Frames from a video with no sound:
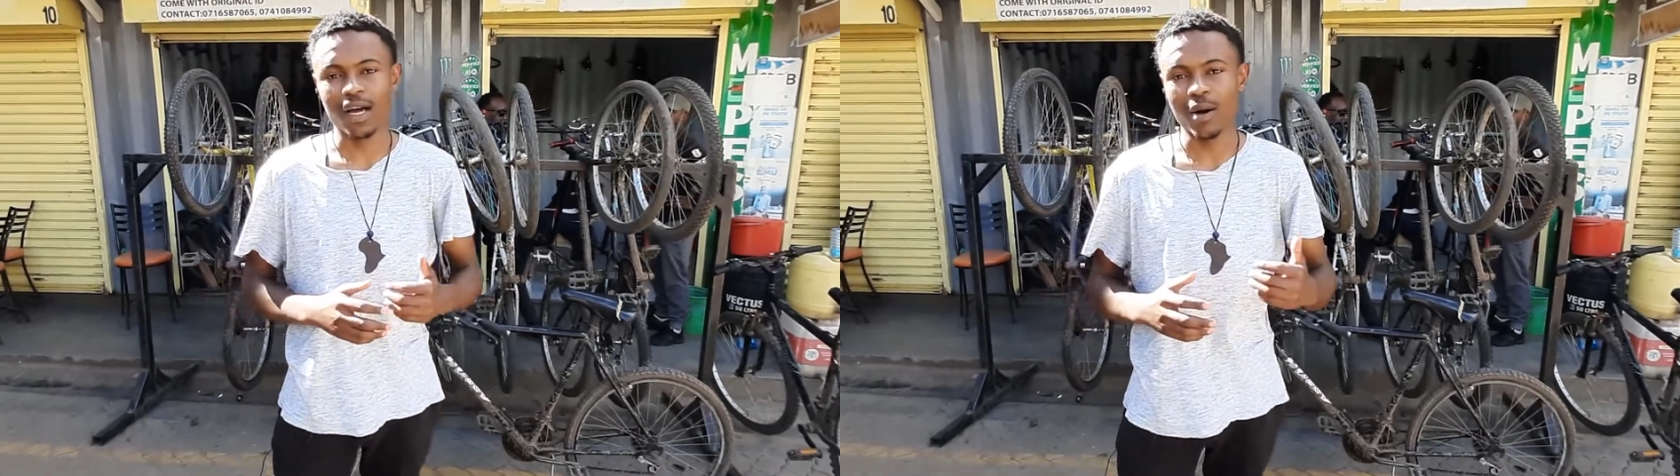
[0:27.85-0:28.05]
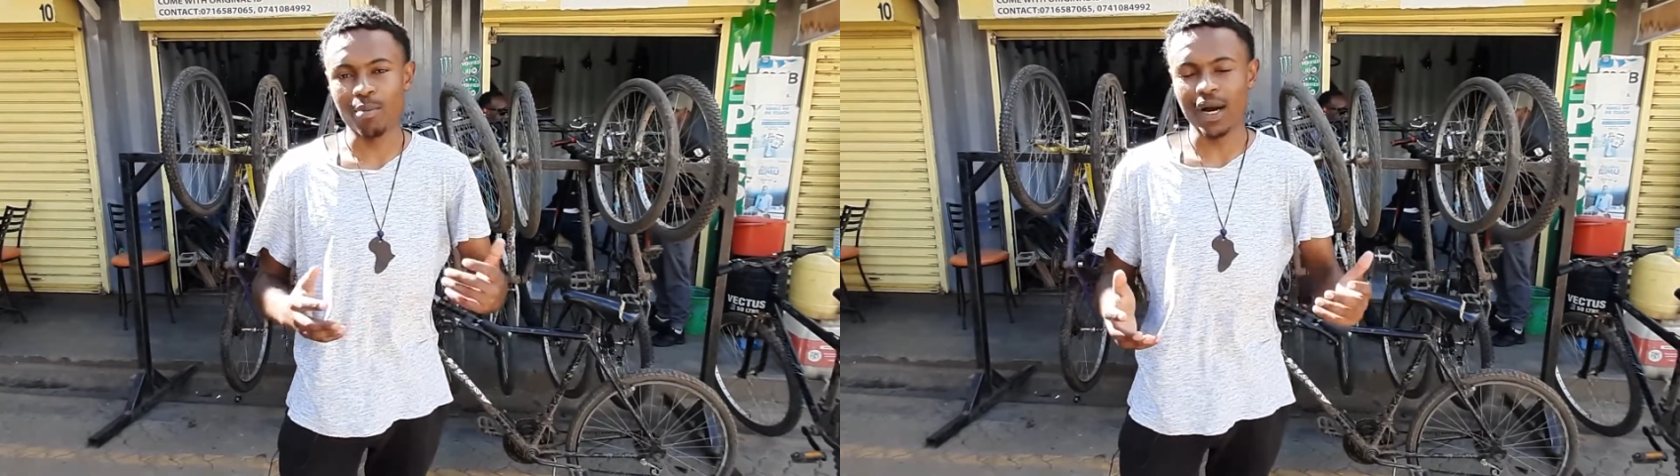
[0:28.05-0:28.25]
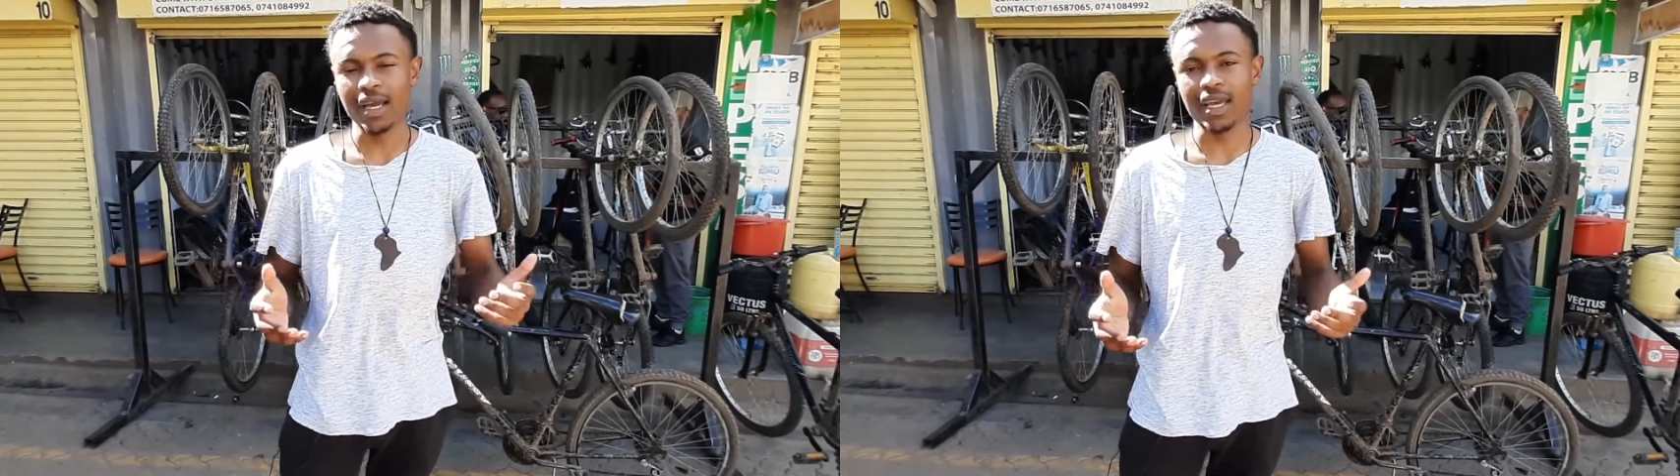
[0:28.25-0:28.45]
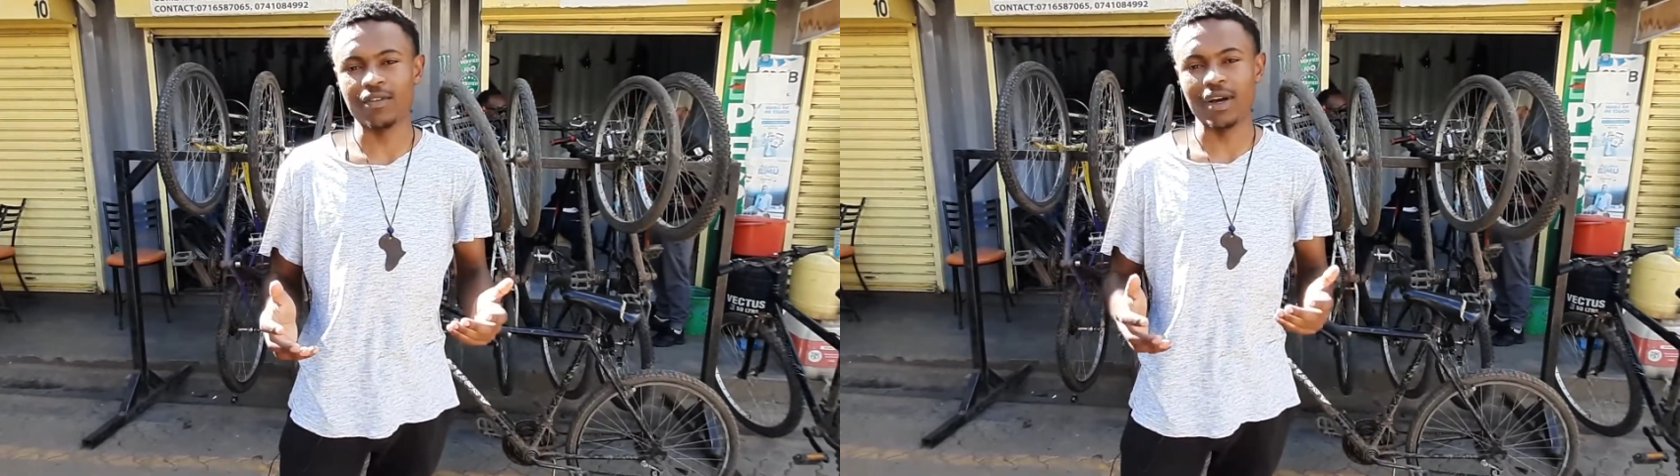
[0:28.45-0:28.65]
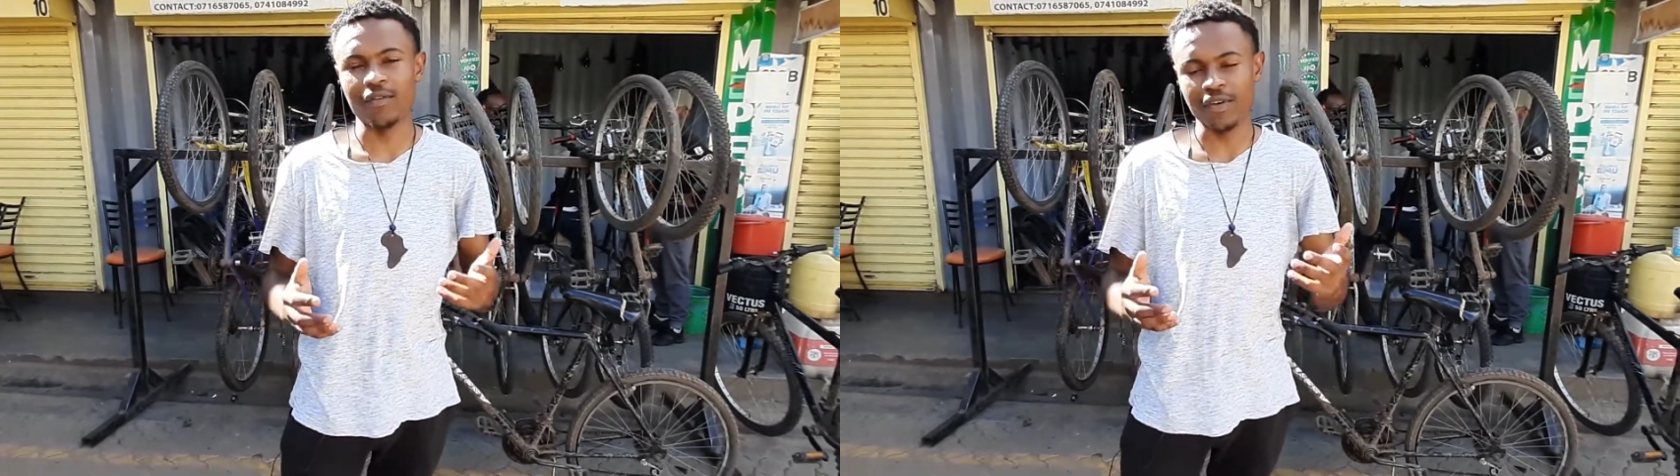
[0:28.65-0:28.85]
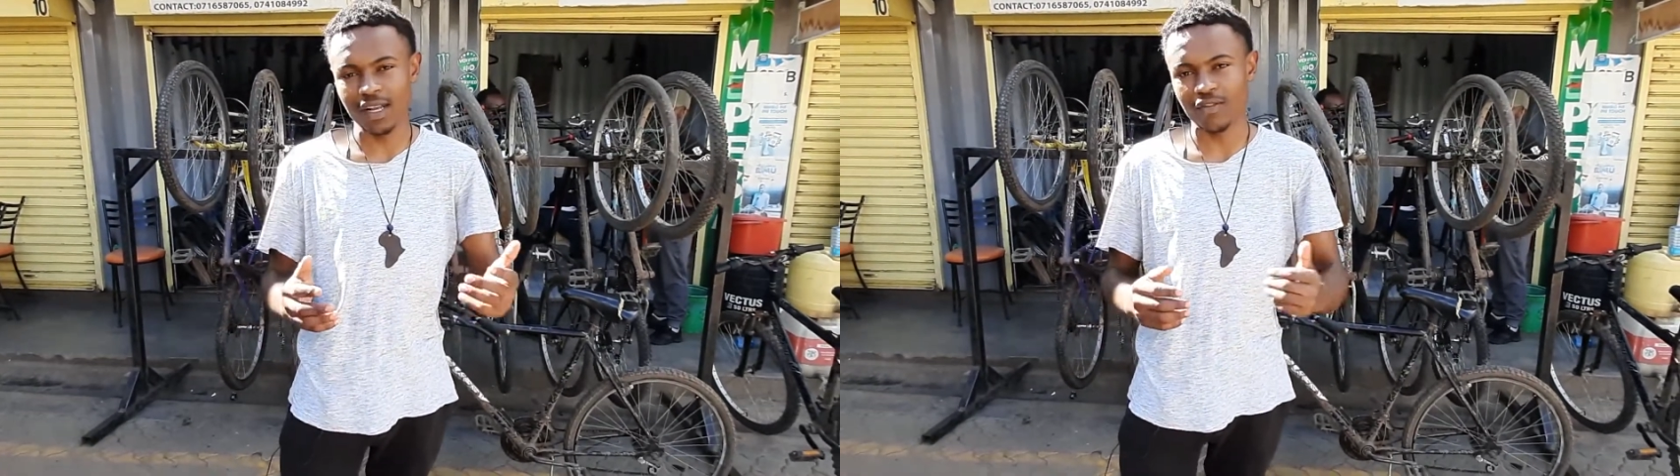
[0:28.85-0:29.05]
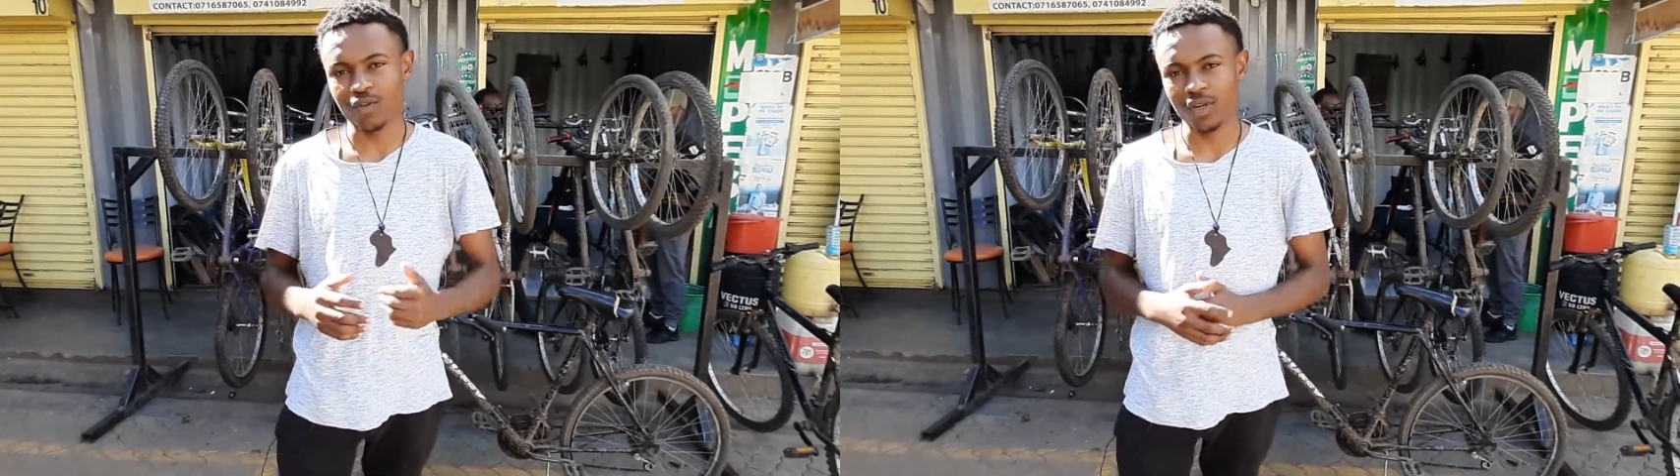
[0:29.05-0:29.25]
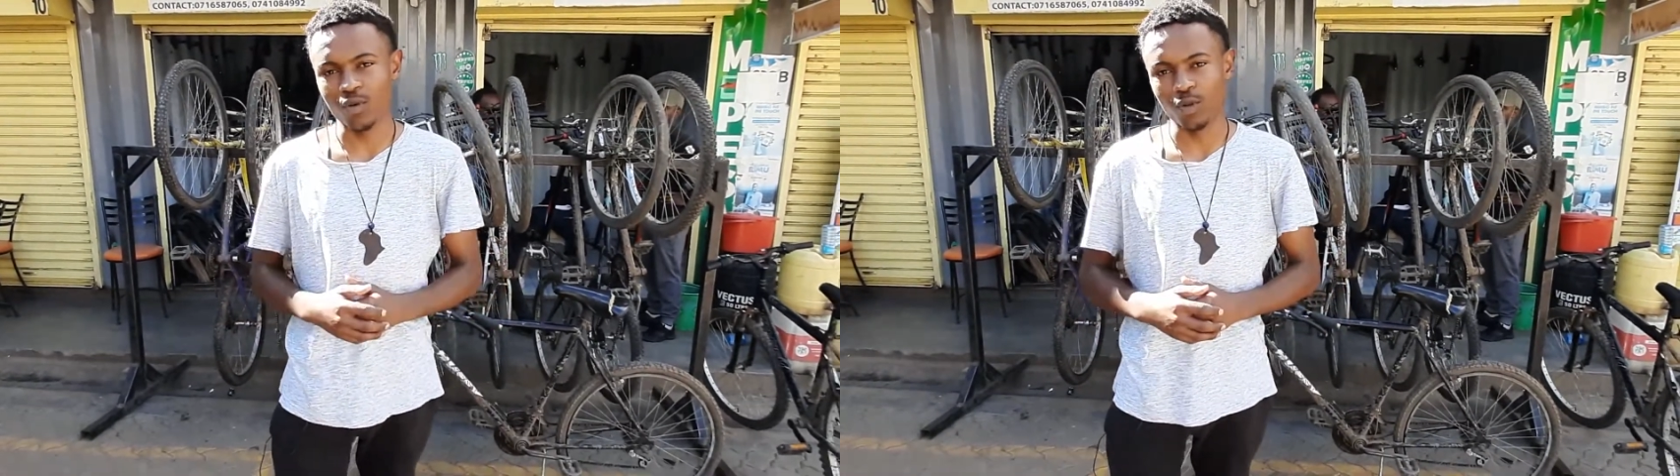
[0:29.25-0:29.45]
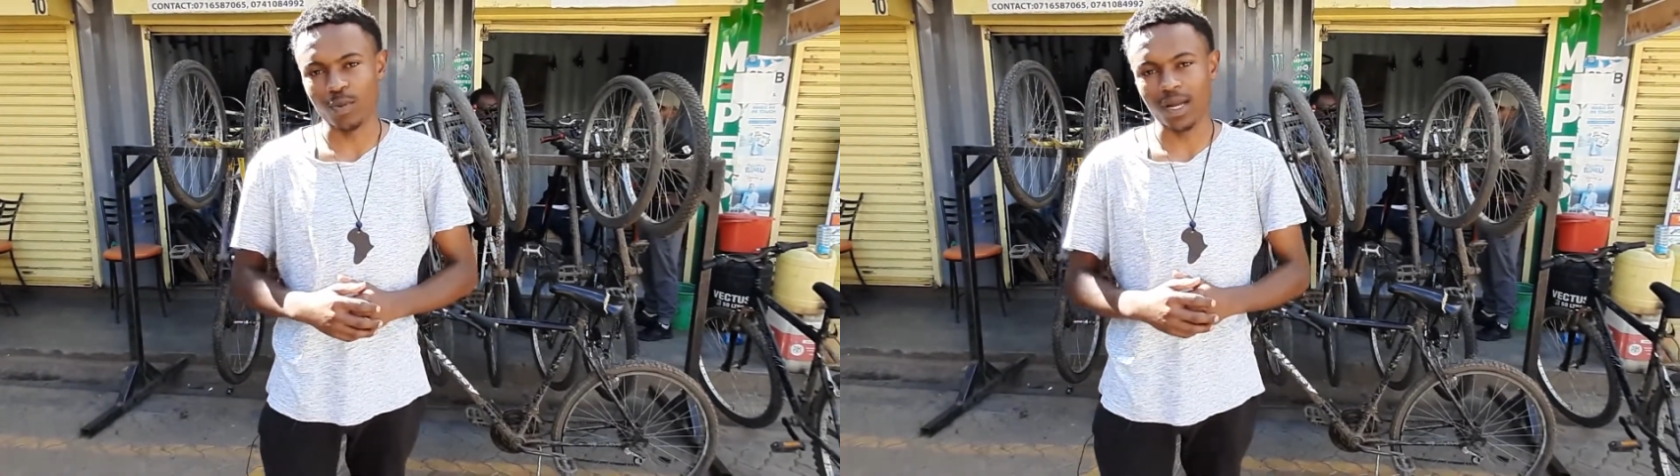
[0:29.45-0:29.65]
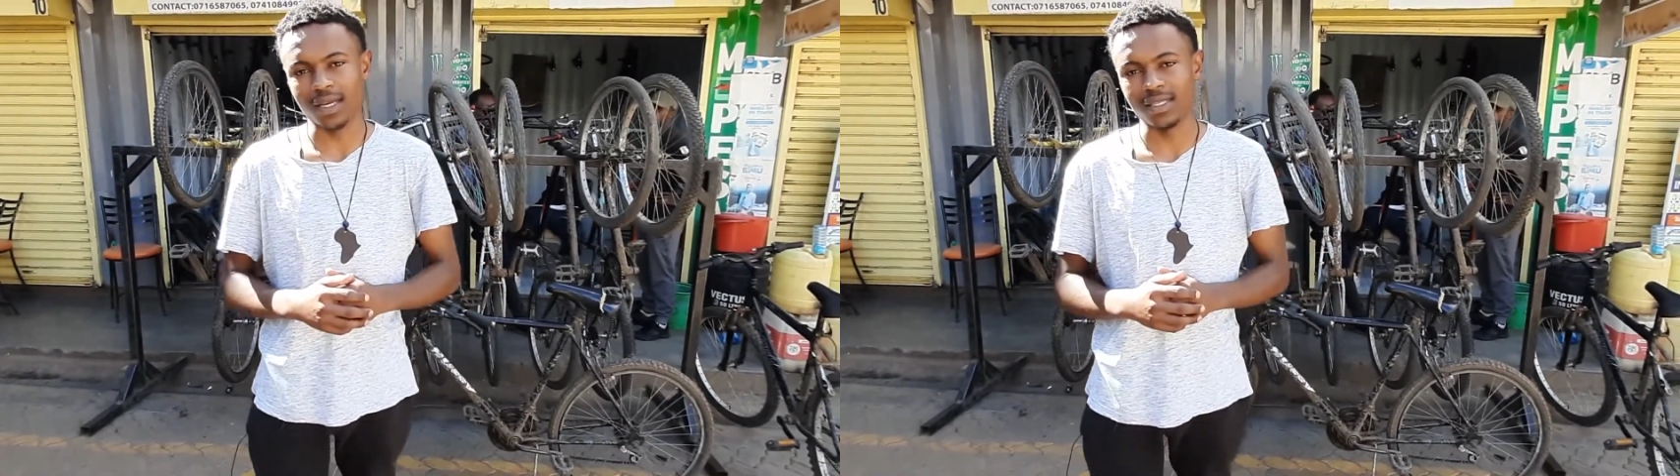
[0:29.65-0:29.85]
a bike at a very affordable
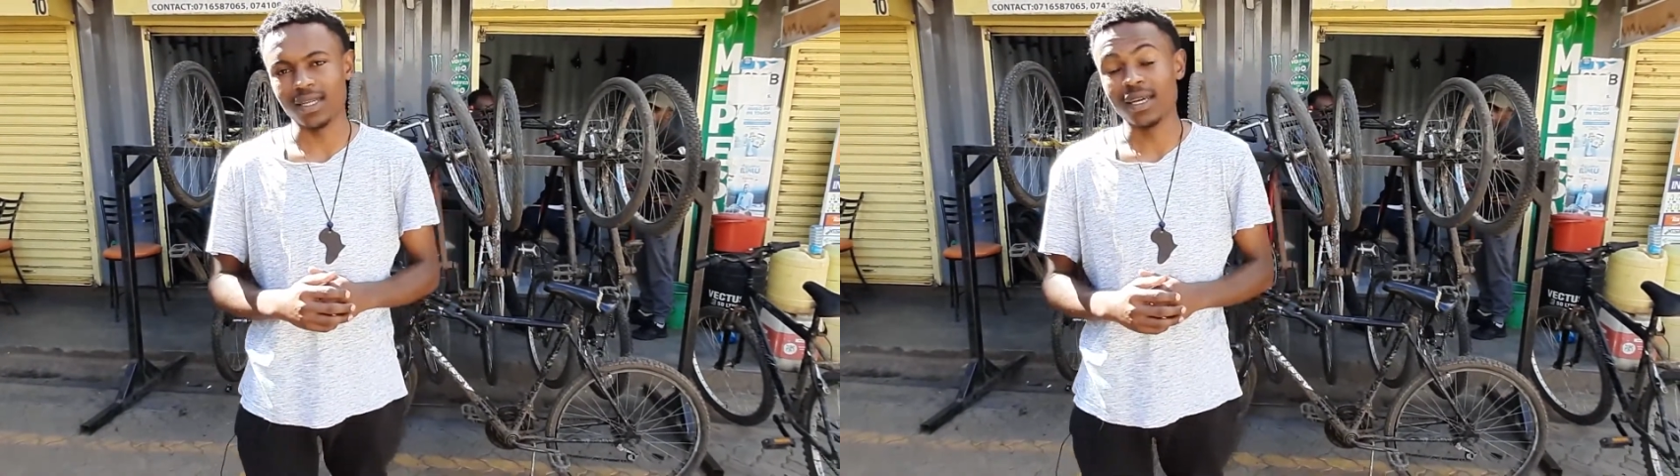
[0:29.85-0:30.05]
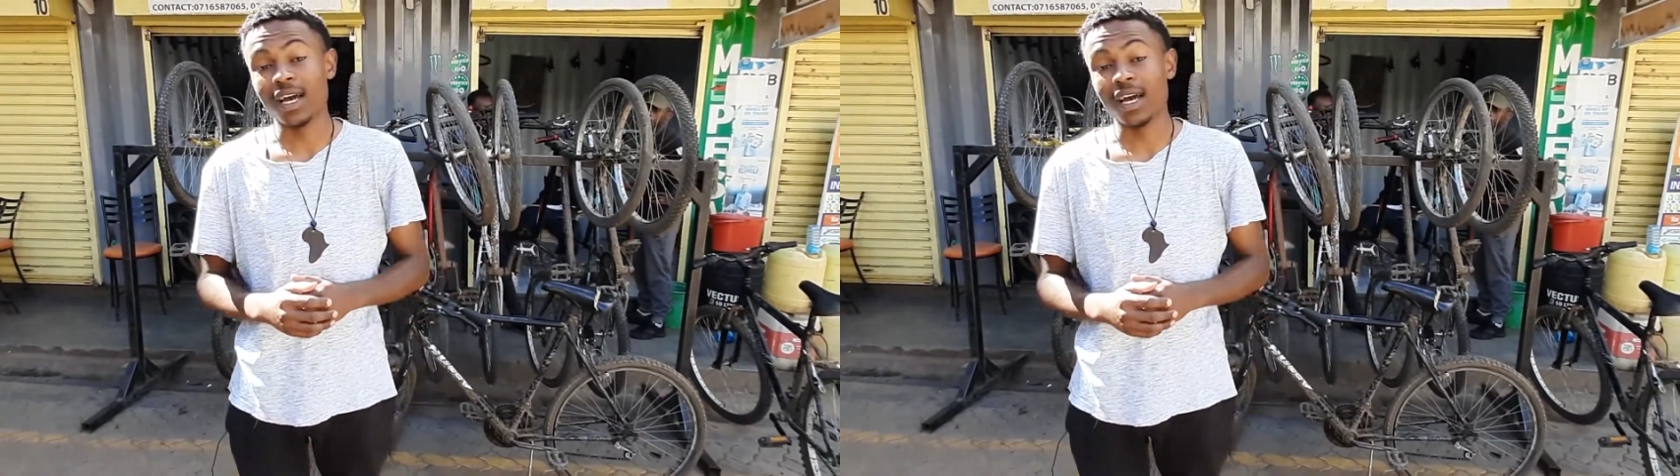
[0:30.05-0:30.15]
price